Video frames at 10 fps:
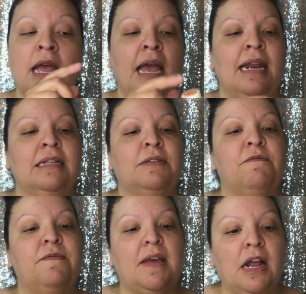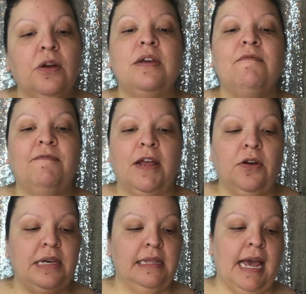and it's very,
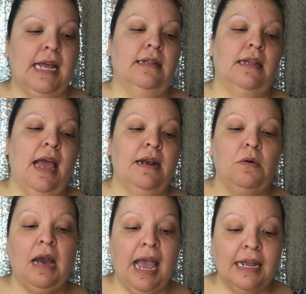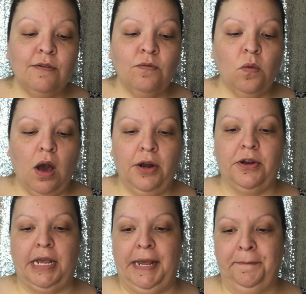very light and kind of
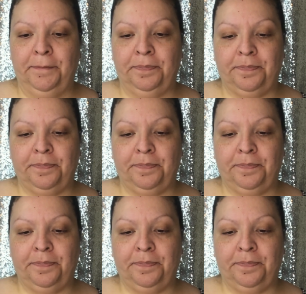watery.